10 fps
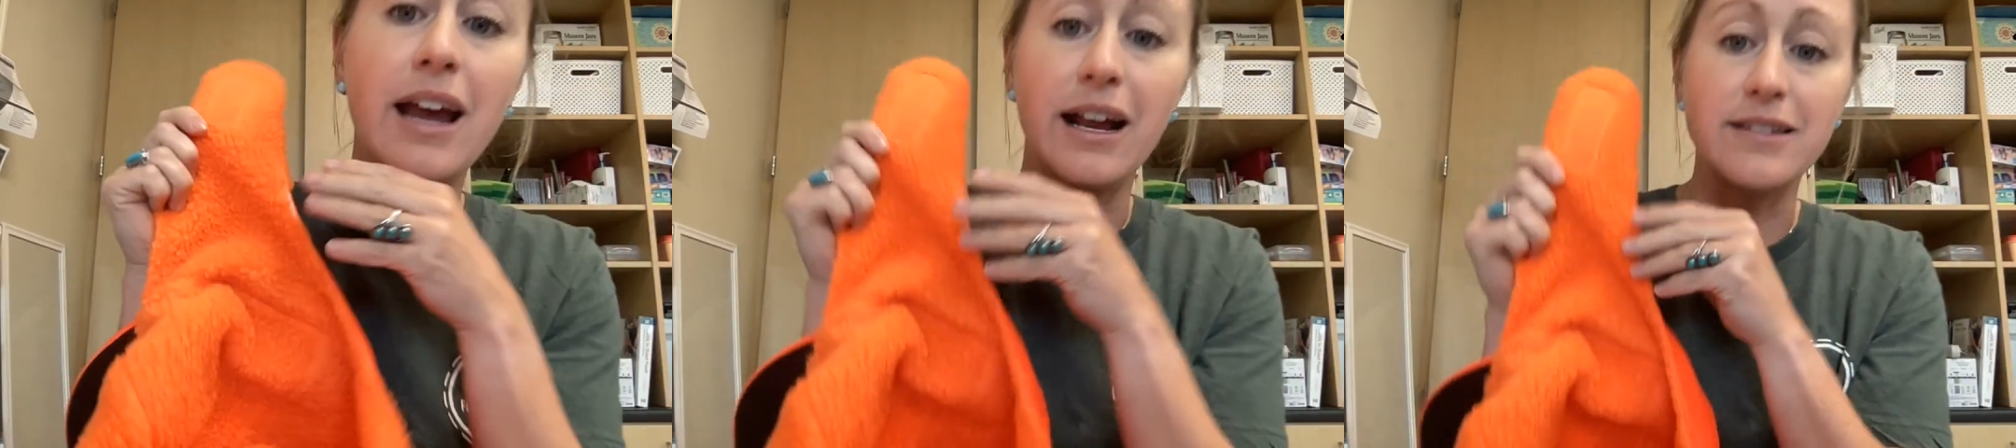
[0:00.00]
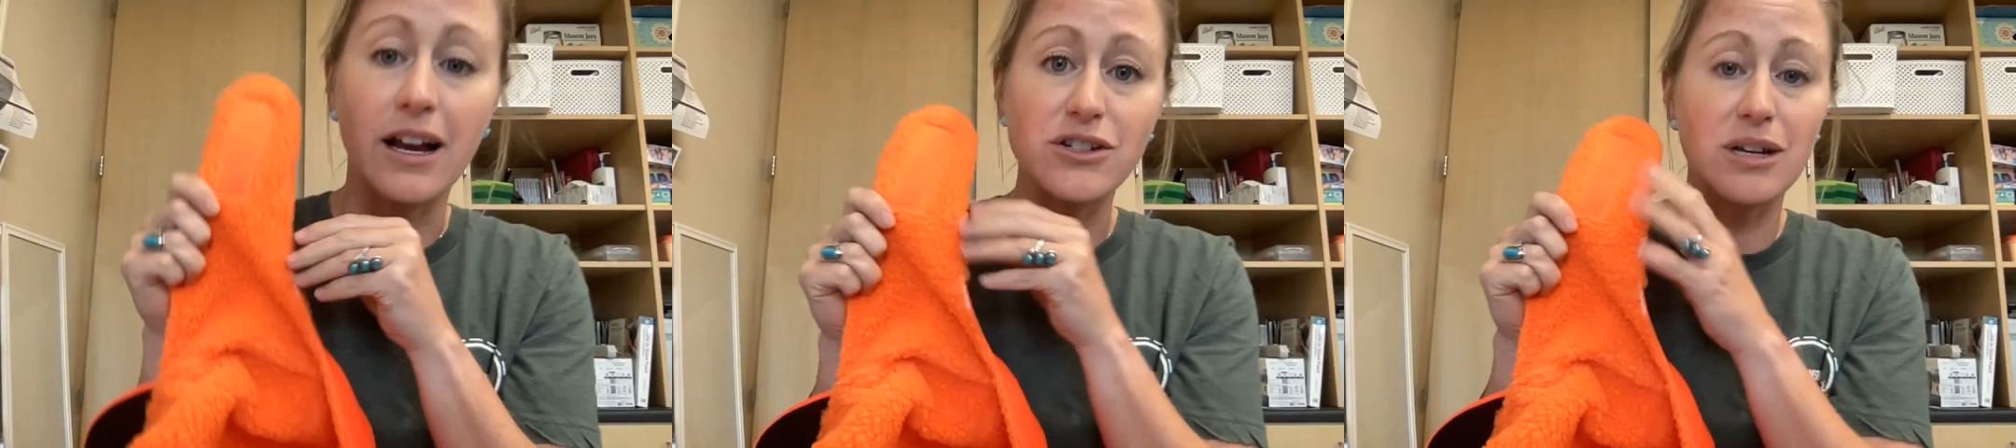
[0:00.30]
It's
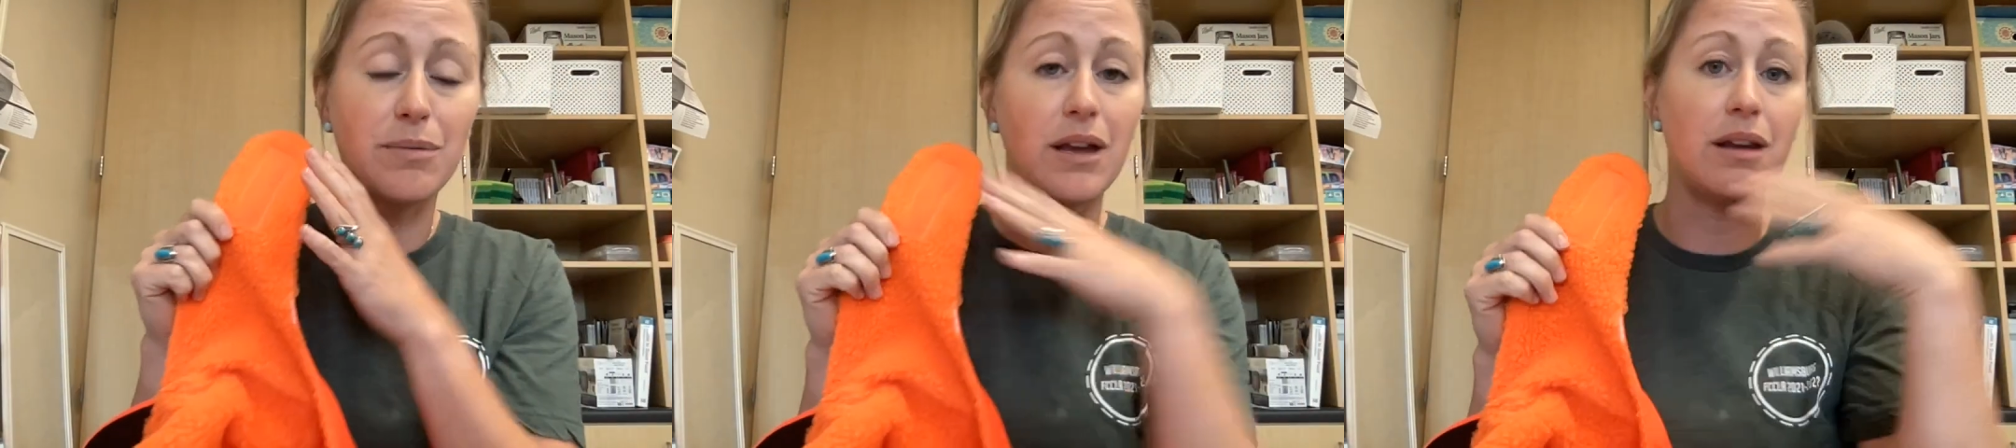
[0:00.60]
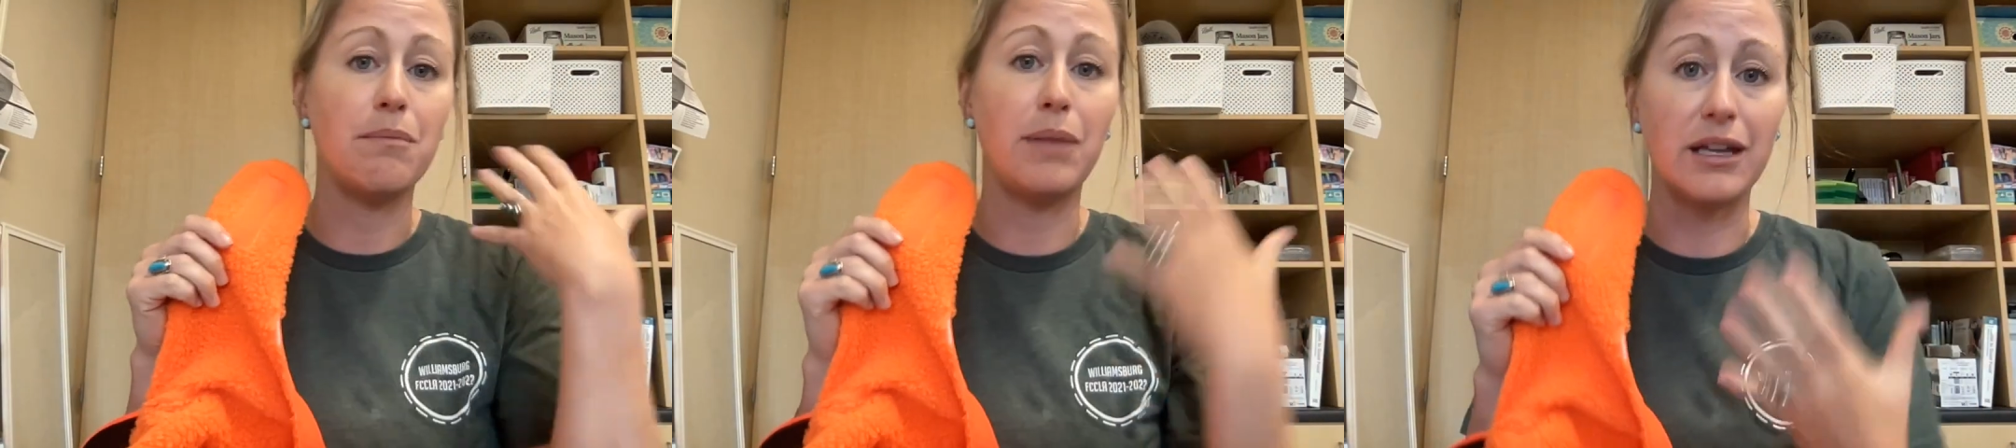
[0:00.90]
actually
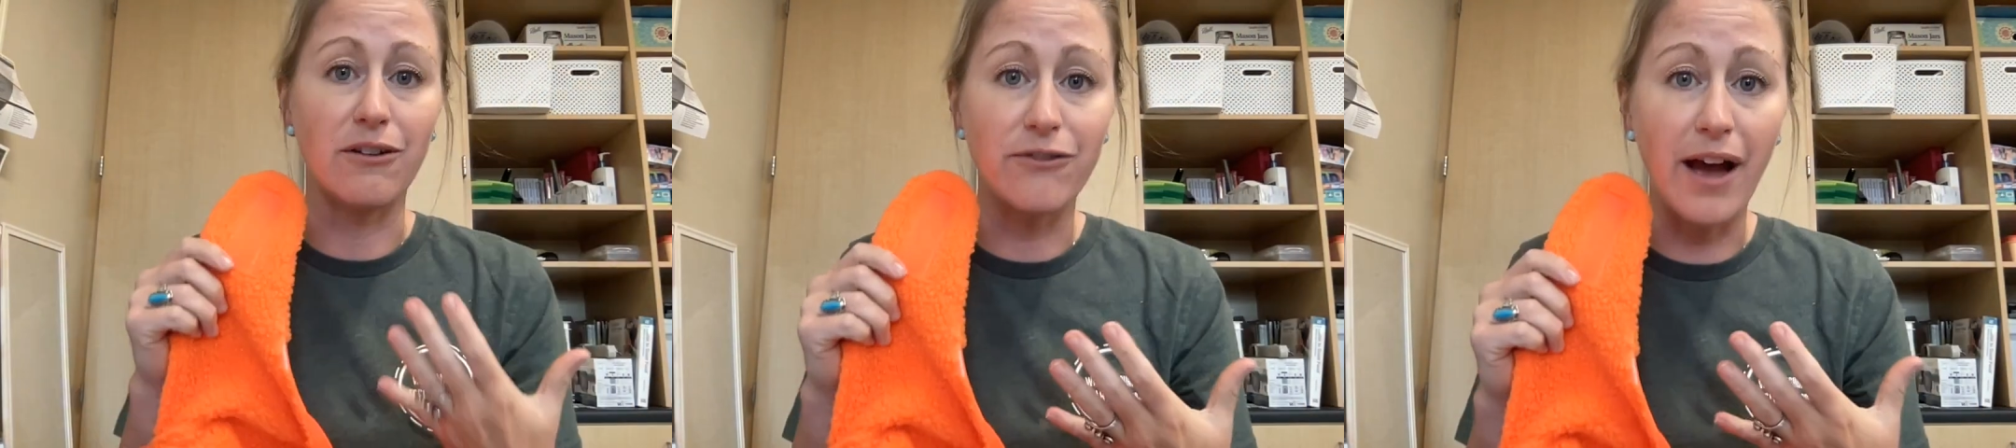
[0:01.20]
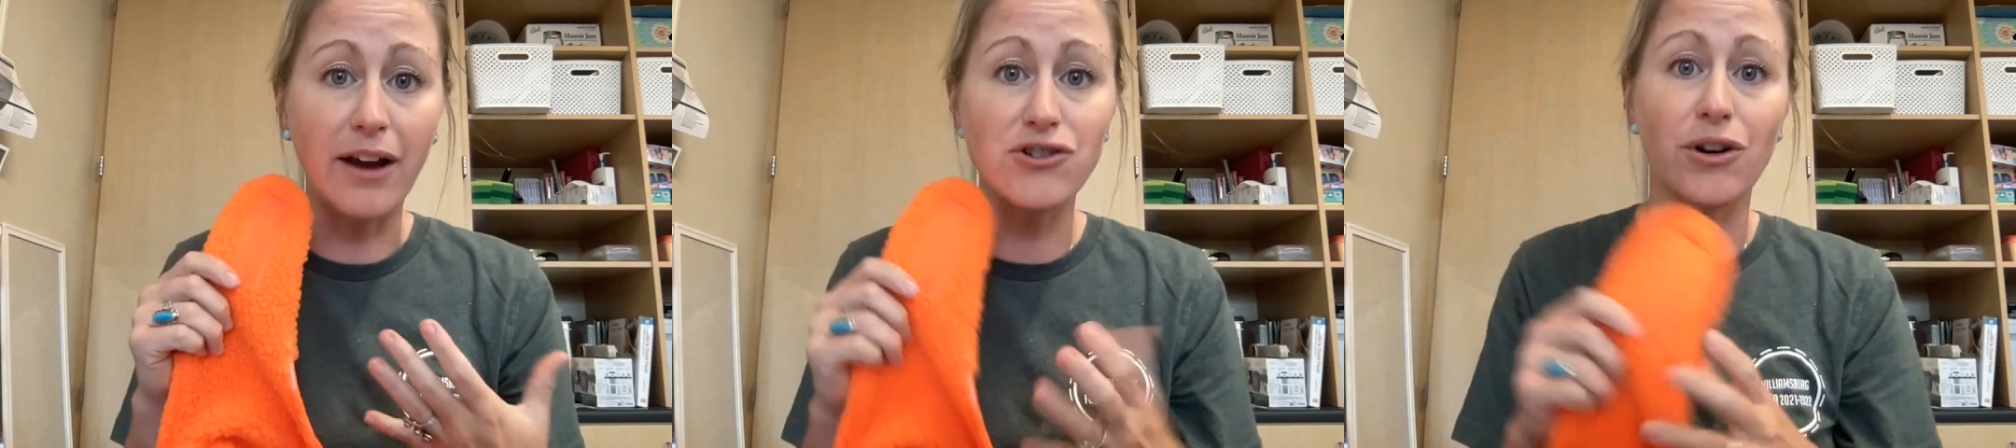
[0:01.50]
been
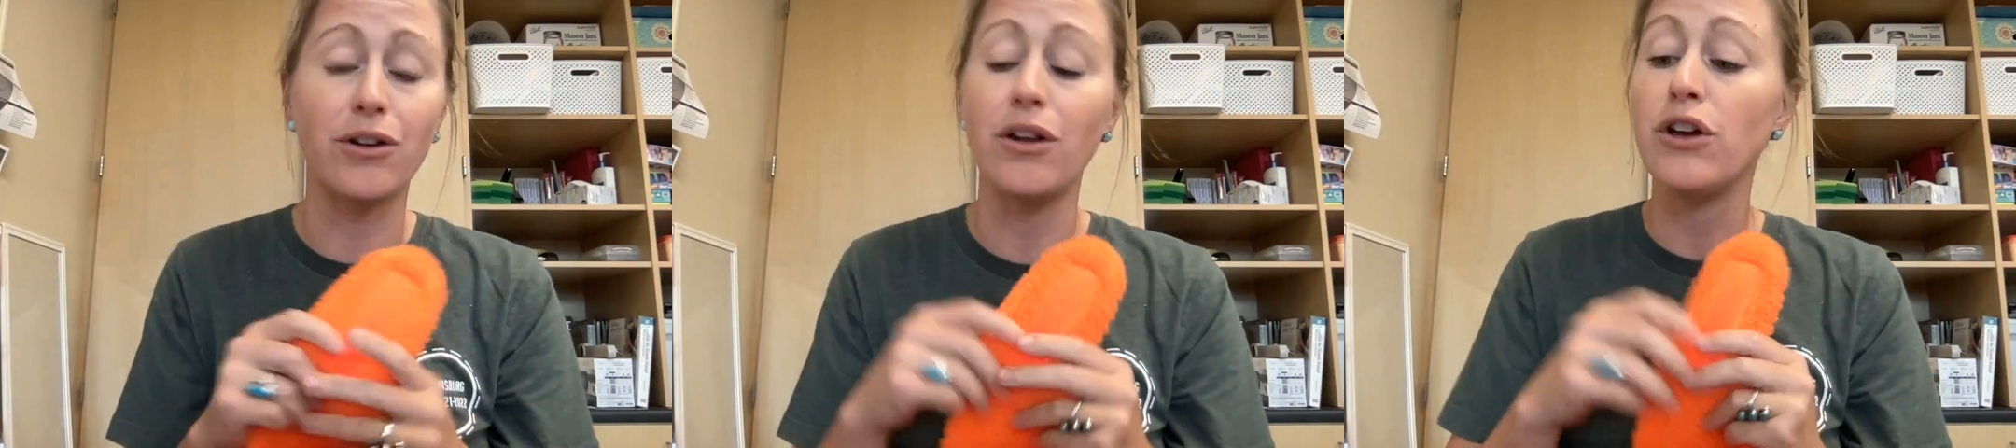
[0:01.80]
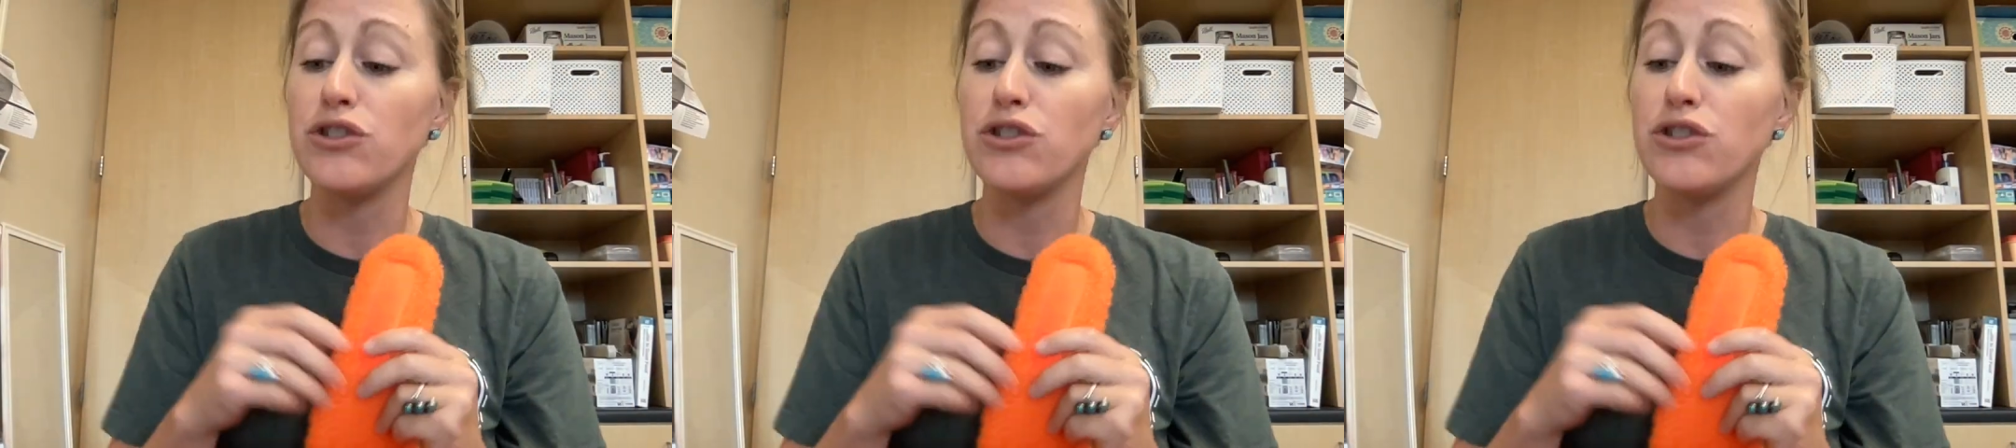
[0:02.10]
manufactured